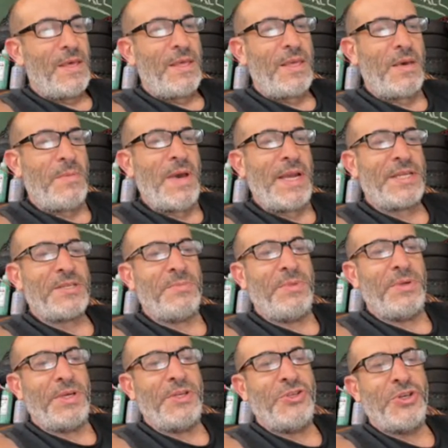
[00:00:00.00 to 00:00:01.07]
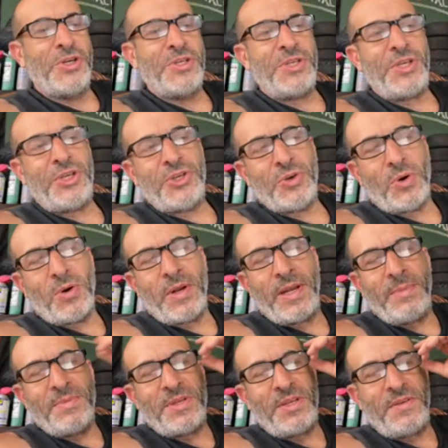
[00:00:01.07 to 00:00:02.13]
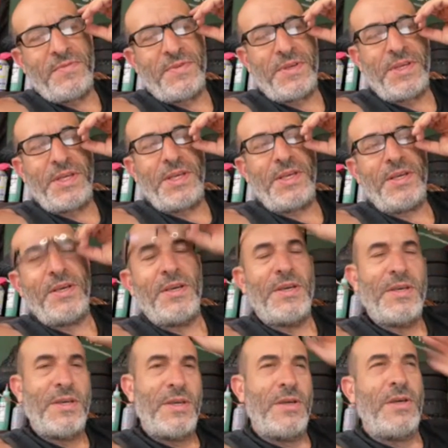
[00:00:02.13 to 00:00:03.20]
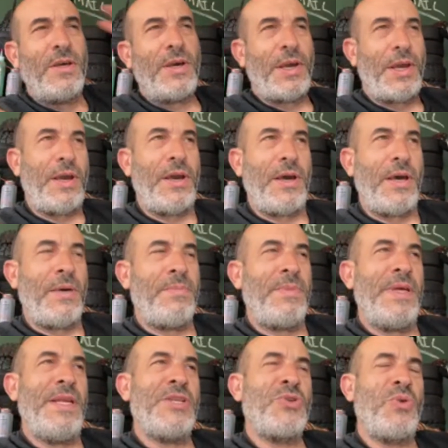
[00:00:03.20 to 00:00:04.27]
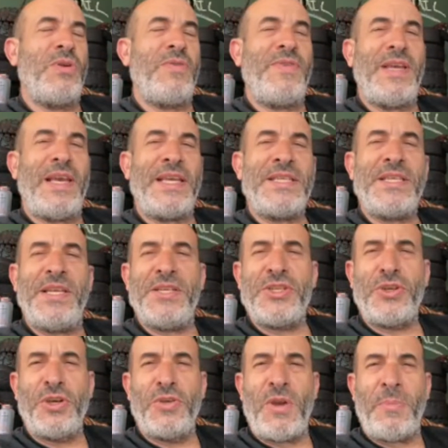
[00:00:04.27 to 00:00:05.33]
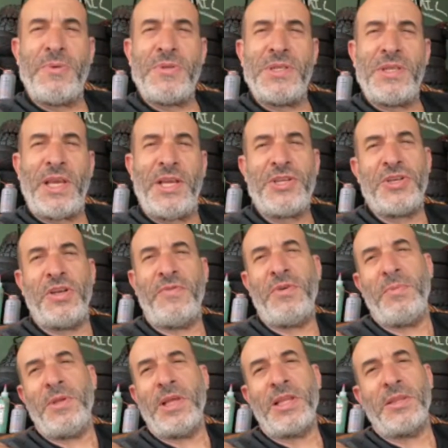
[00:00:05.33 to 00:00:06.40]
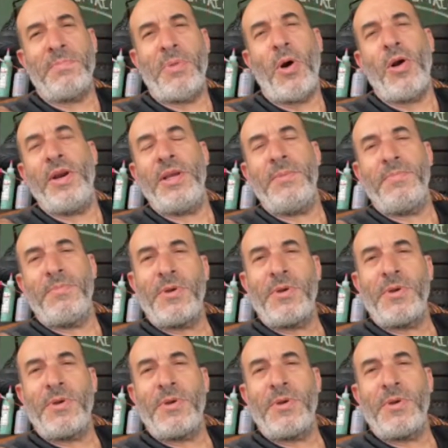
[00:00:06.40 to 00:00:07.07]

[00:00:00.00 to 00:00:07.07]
Yeah, Maximilian. Jersey Shore on MTV. It is sort of, I guess it is a good representation if you mean like the party